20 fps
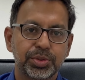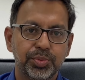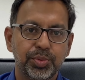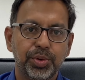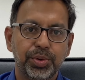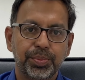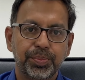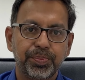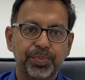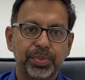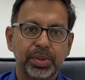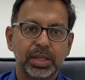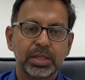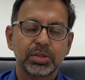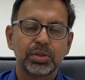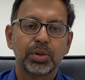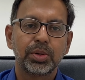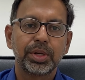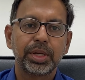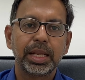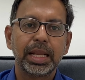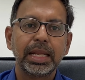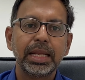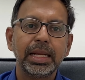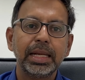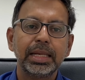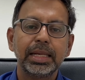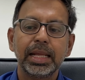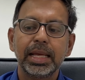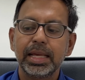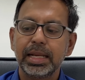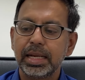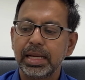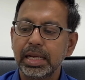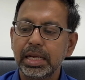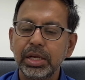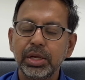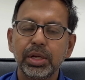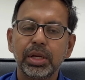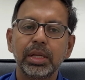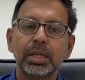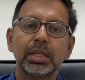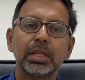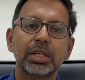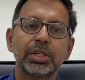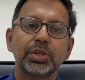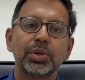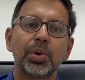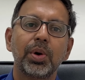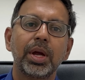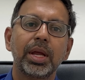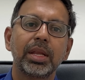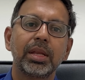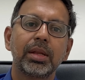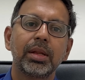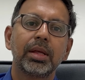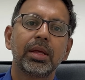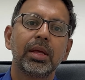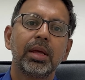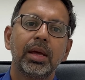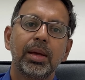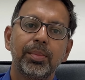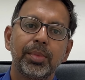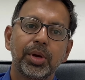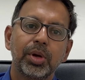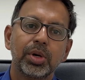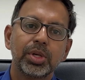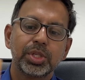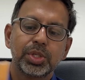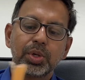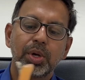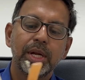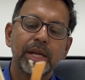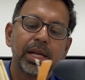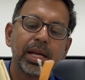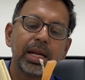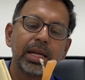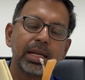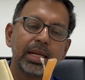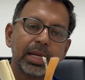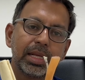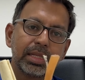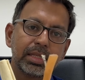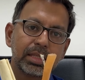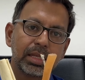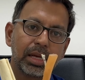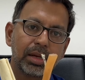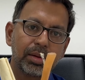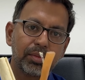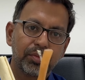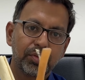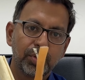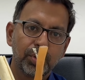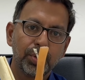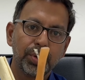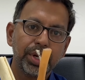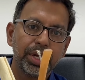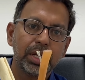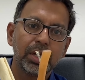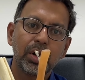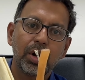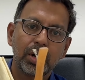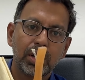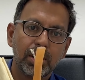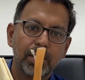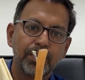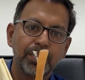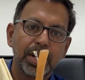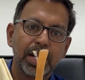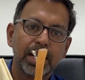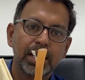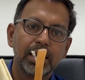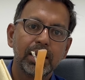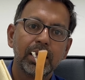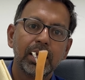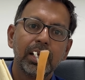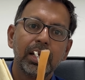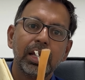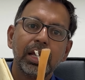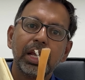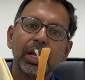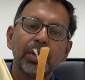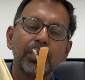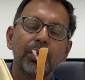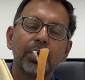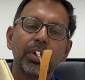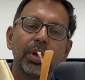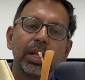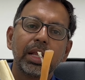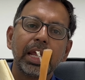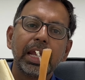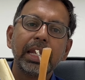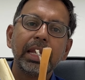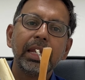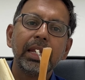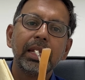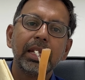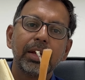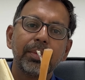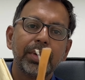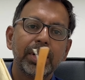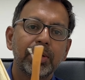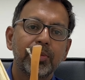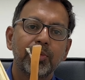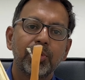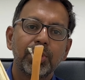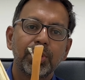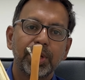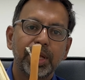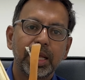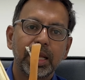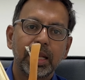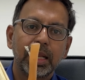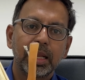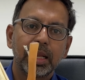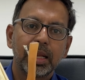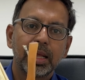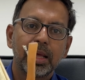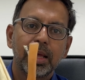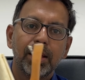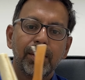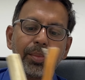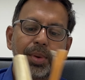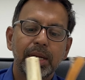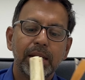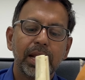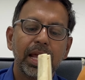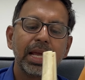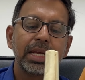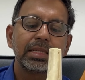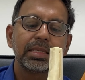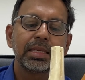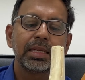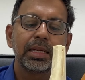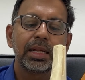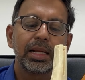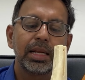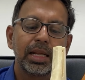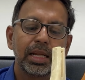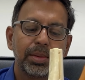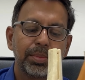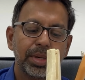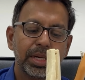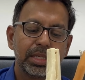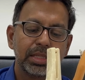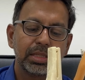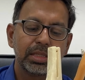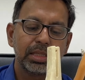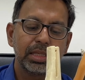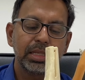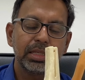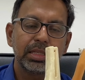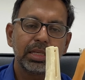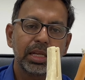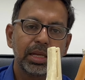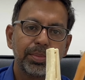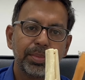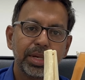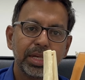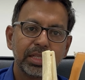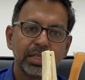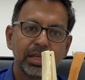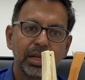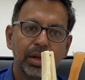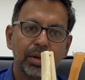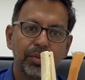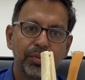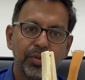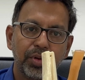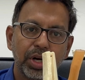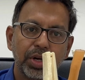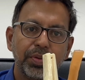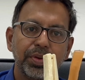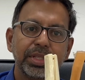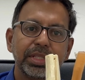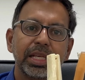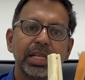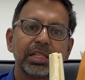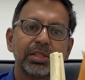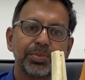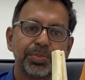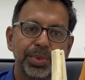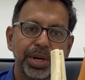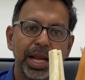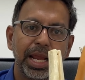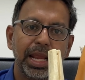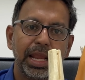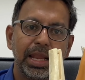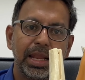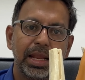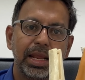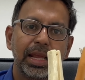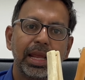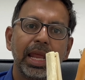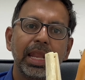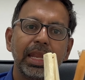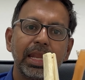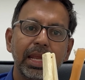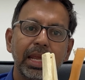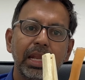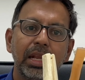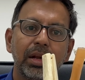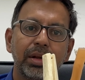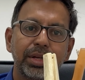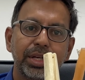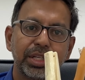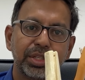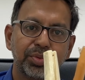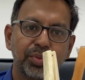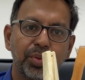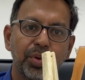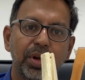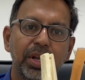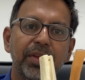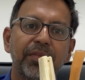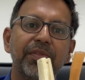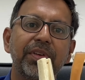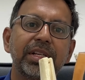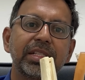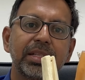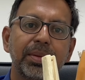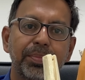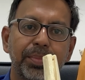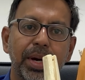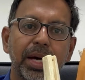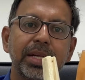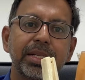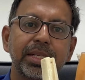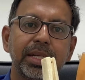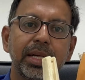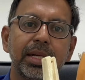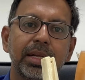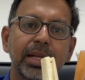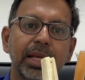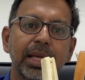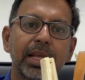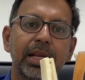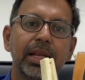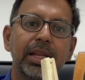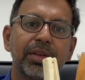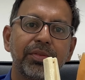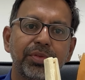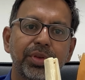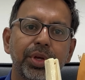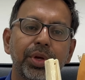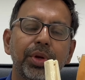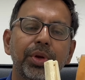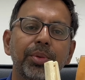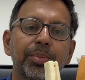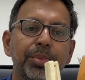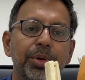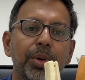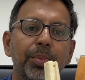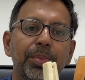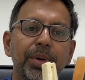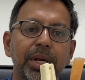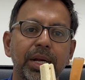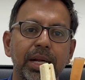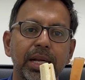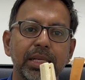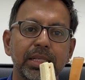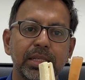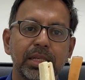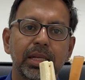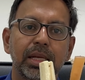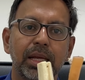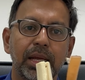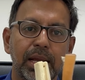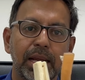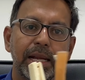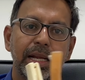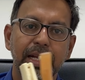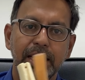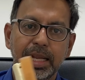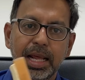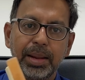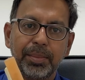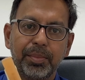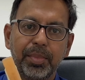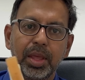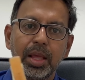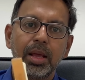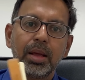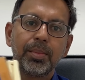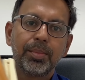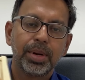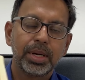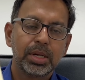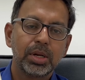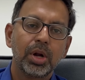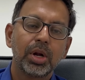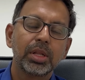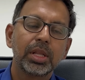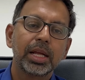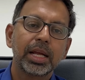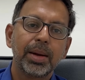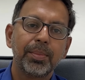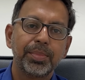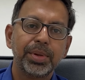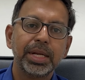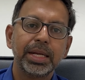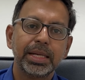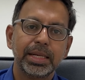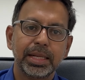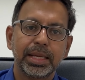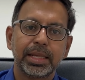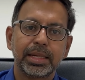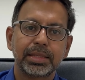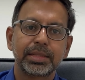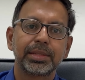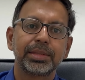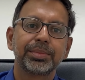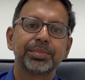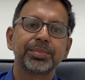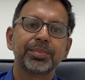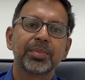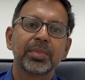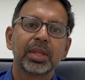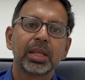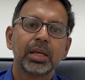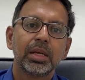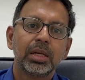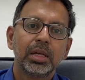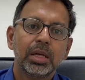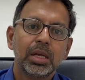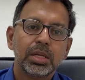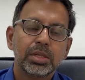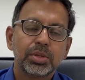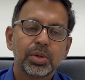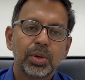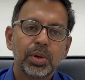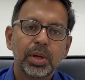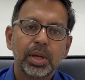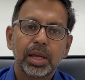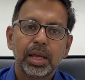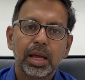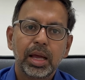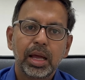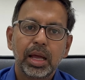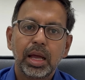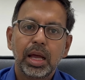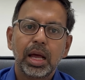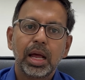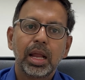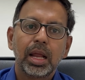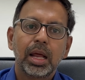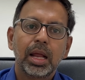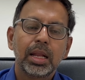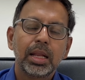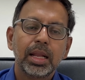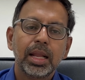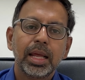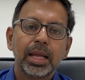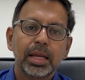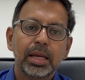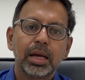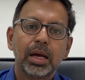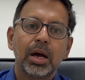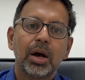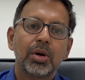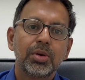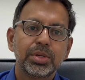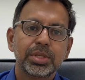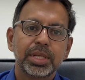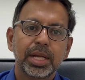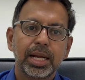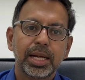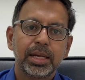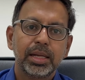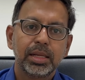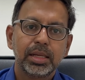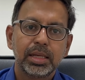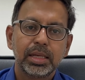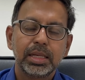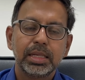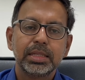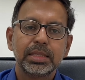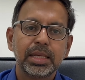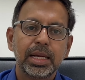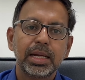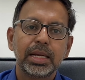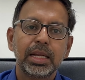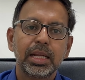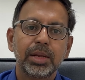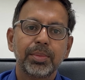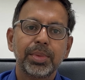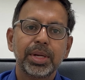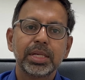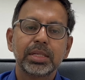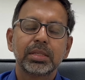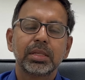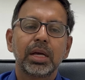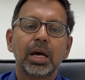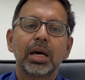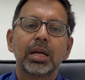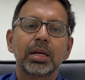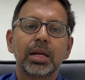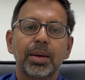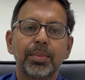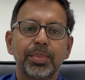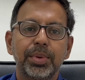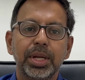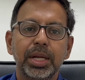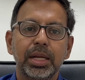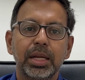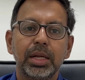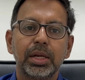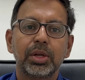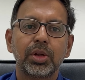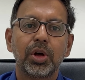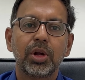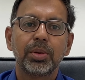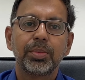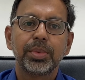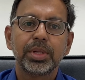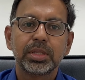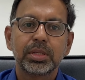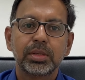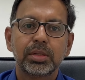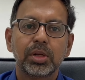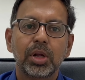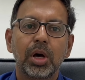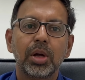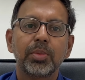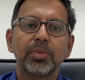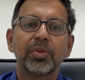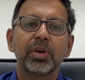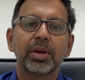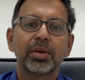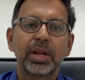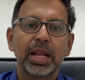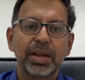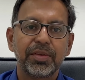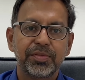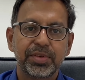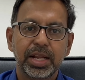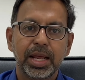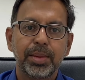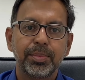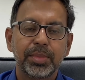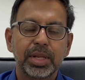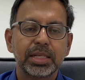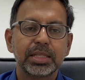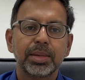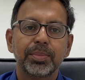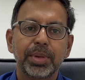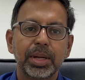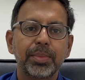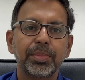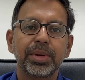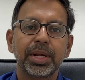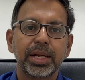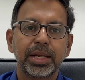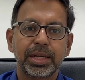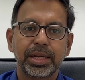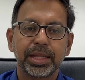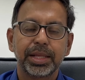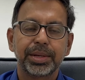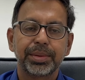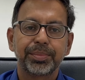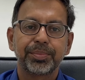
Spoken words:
own. So any tear in the joint, because joint contains fluid, not the blood, any ligament won't heal. But external ligaments, these ligaments, what we say sprain, can heal on its own if it is a partial tear, if you give proper rest in time, but not the complete tears. So unlike outside, inside ligaments are completely torn, means torn for lifetime, that's a permanent tear.